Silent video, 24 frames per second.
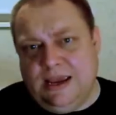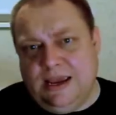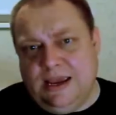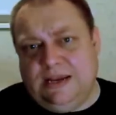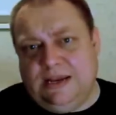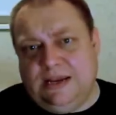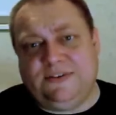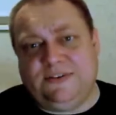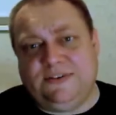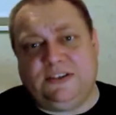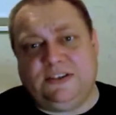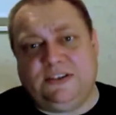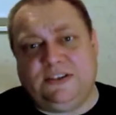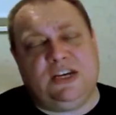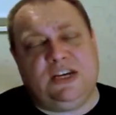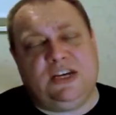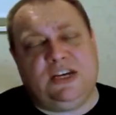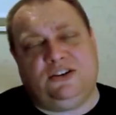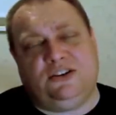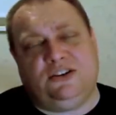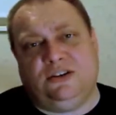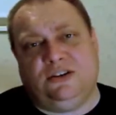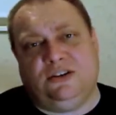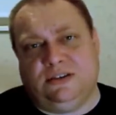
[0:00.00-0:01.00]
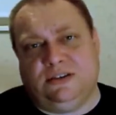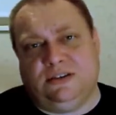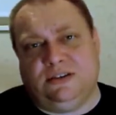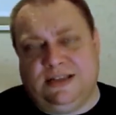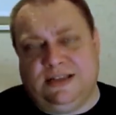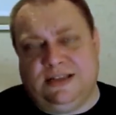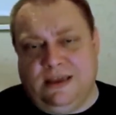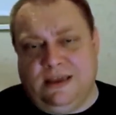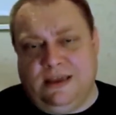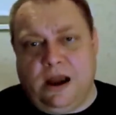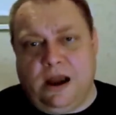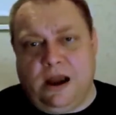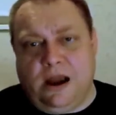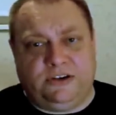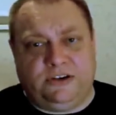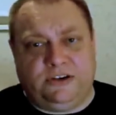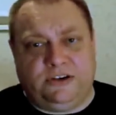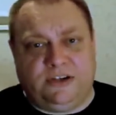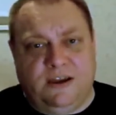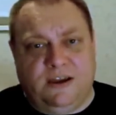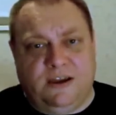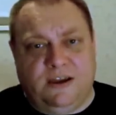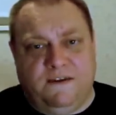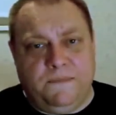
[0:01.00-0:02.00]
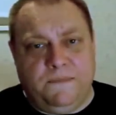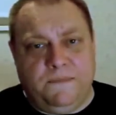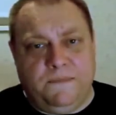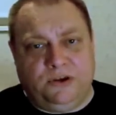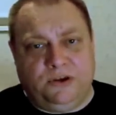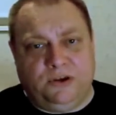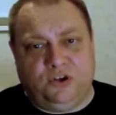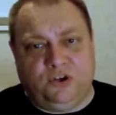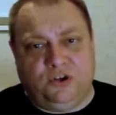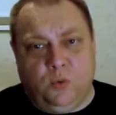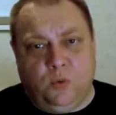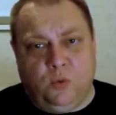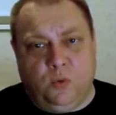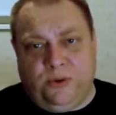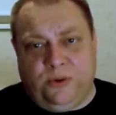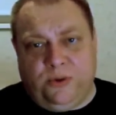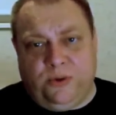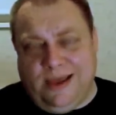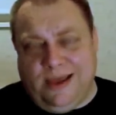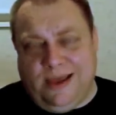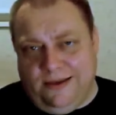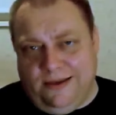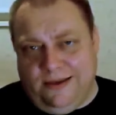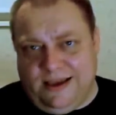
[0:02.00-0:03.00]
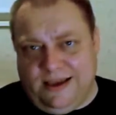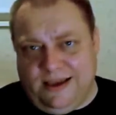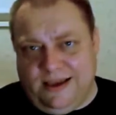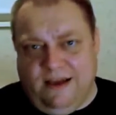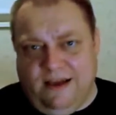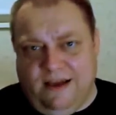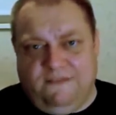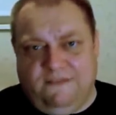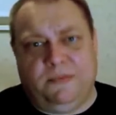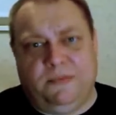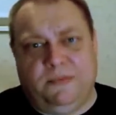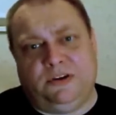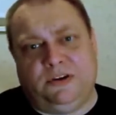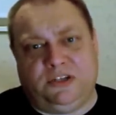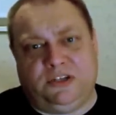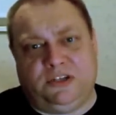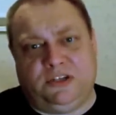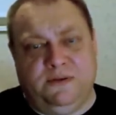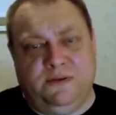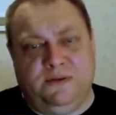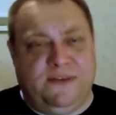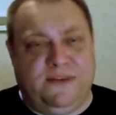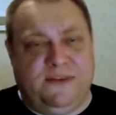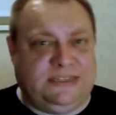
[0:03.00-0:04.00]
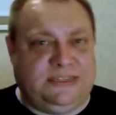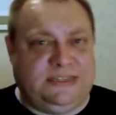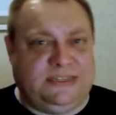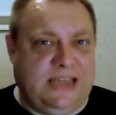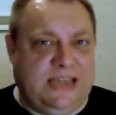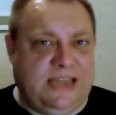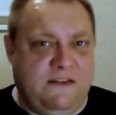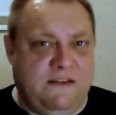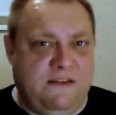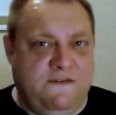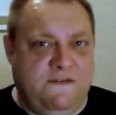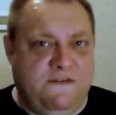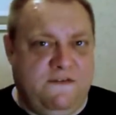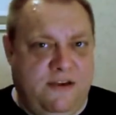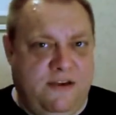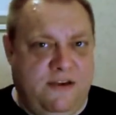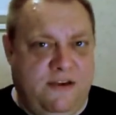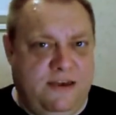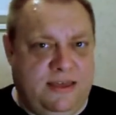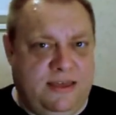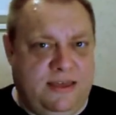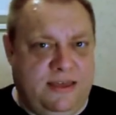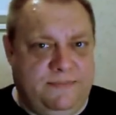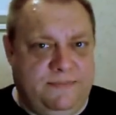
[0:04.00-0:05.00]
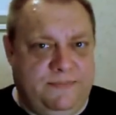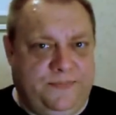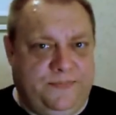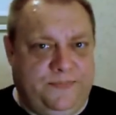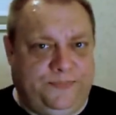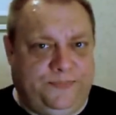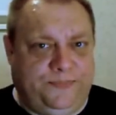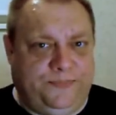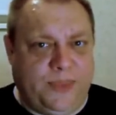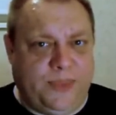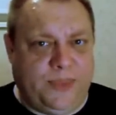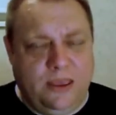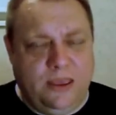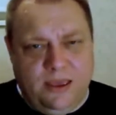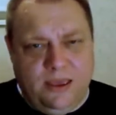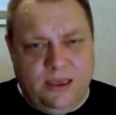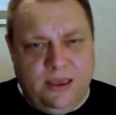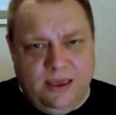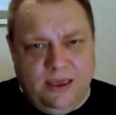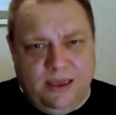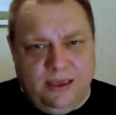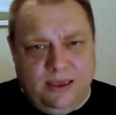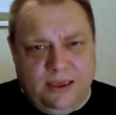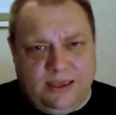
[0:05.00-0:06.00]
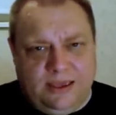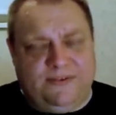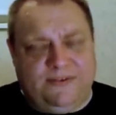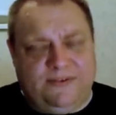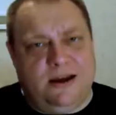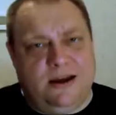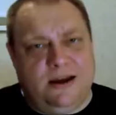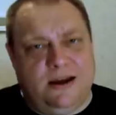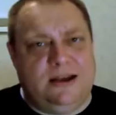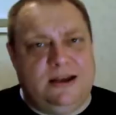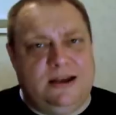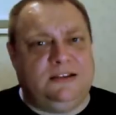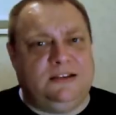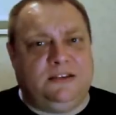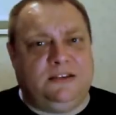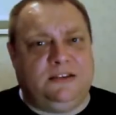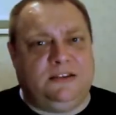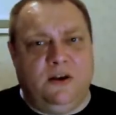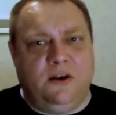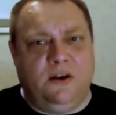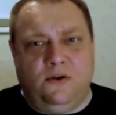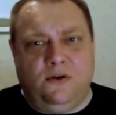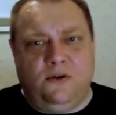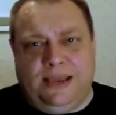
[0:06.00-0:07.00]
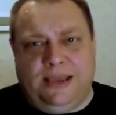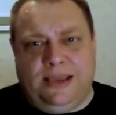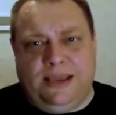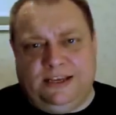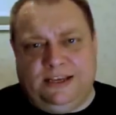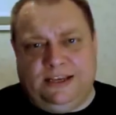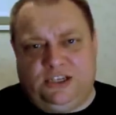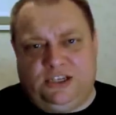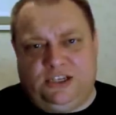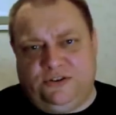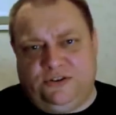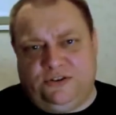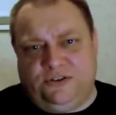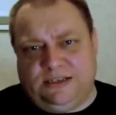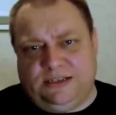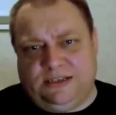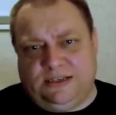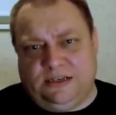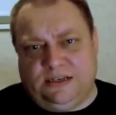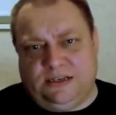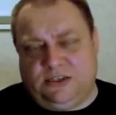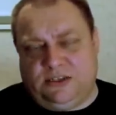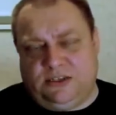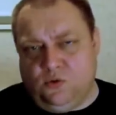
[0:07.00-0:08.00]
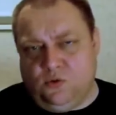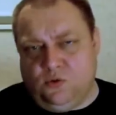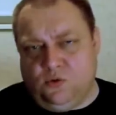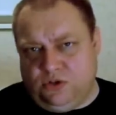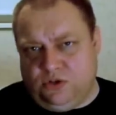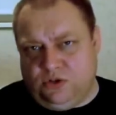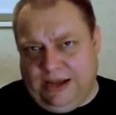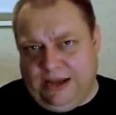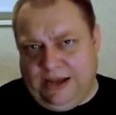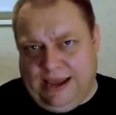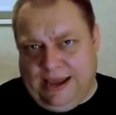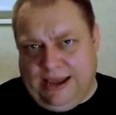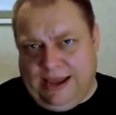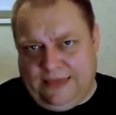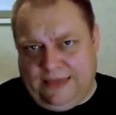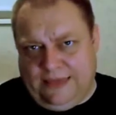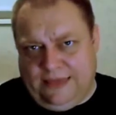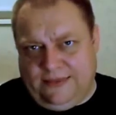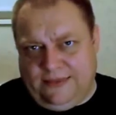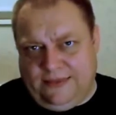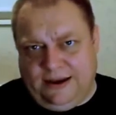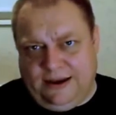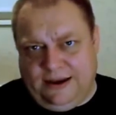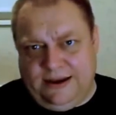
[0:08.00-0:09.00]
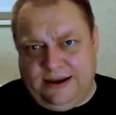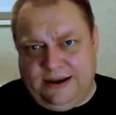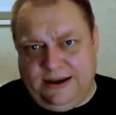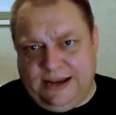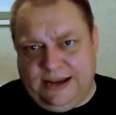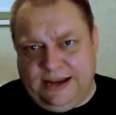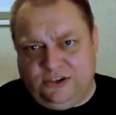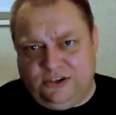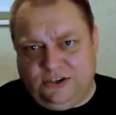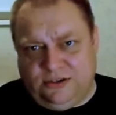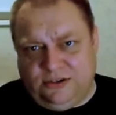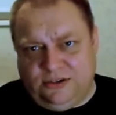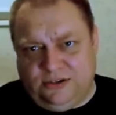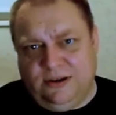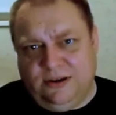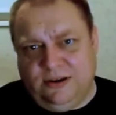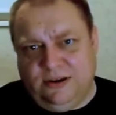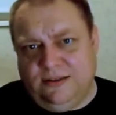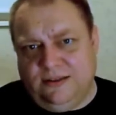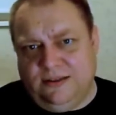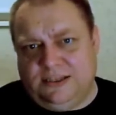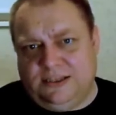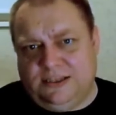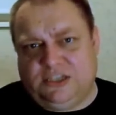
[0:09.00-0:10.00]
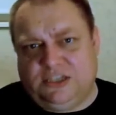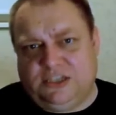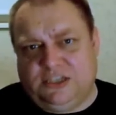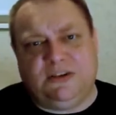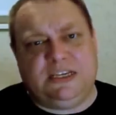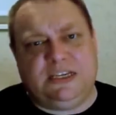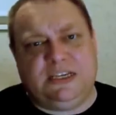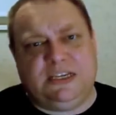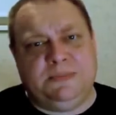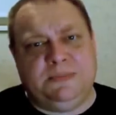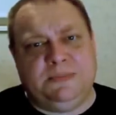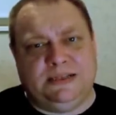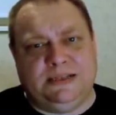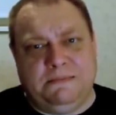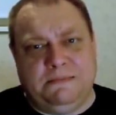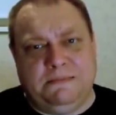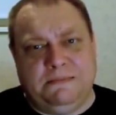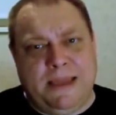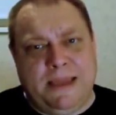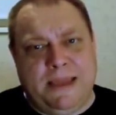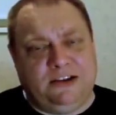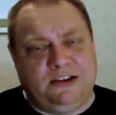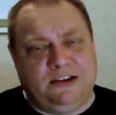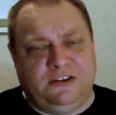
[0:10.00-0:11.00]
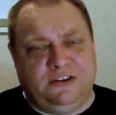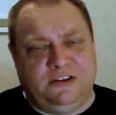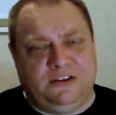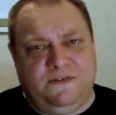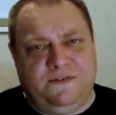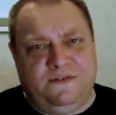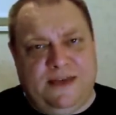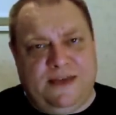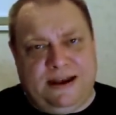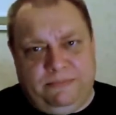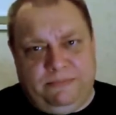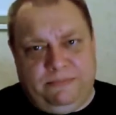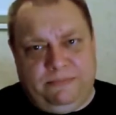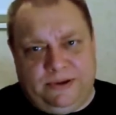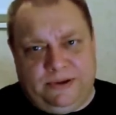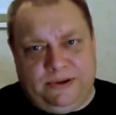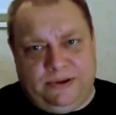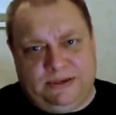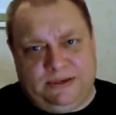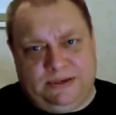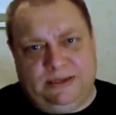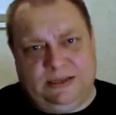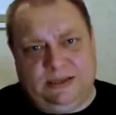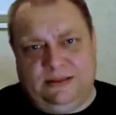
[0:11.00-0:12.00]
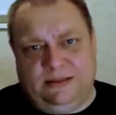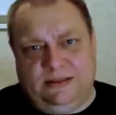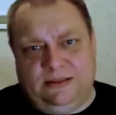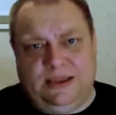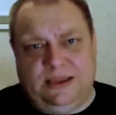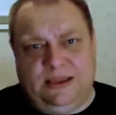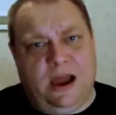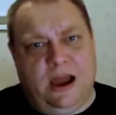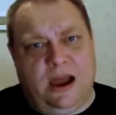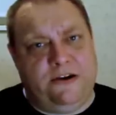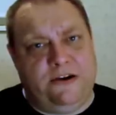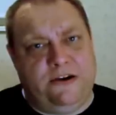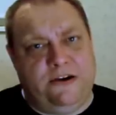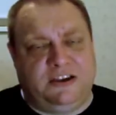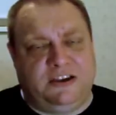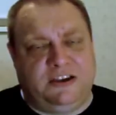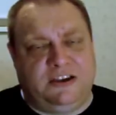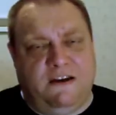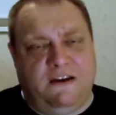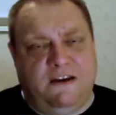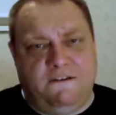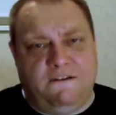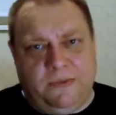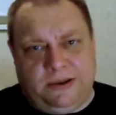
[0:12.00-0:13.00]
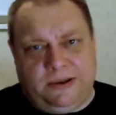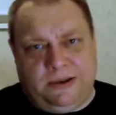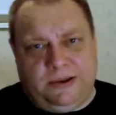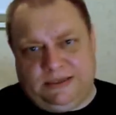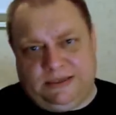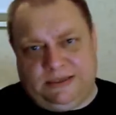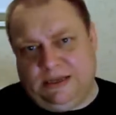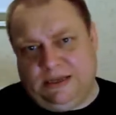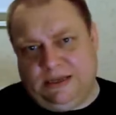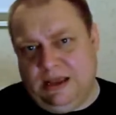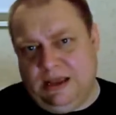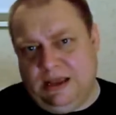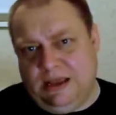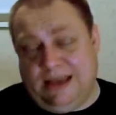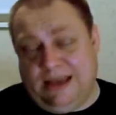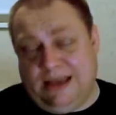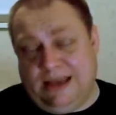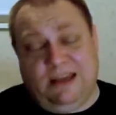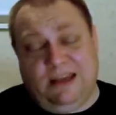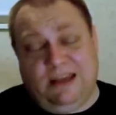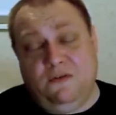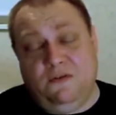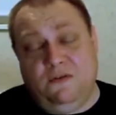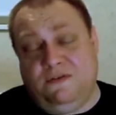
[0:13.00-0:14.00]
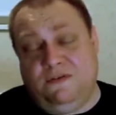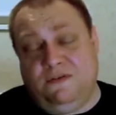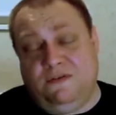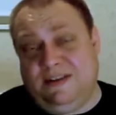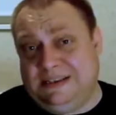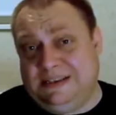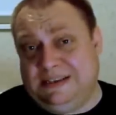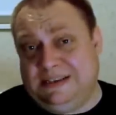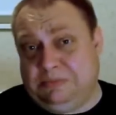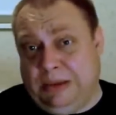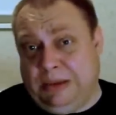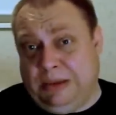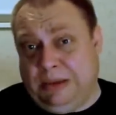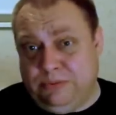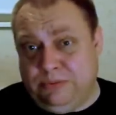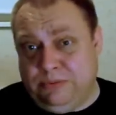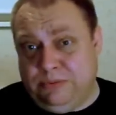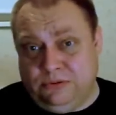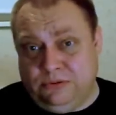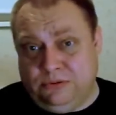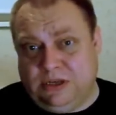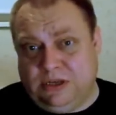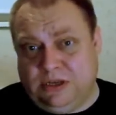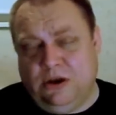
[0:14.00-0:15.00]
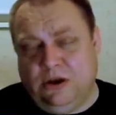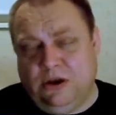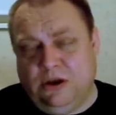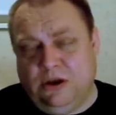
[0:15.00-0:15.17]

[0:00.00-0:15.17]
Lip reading: and even suggestions that the Irish government should work with other governments to investigate further. Given Ireland's long history as a staunchly Catholic nation, this strikes me as a major development in the Irish government's, and hopefully its people's,